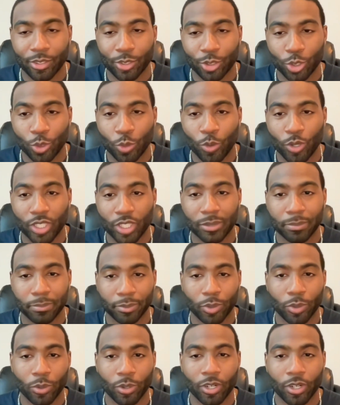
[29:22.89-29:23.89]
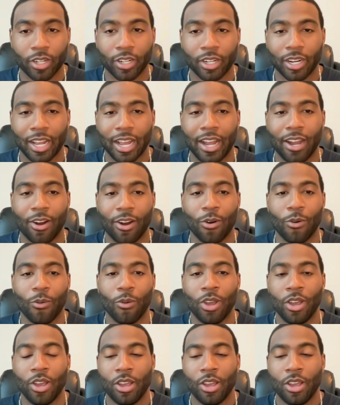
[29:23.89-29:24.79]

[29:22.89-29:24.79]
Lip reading: to explore how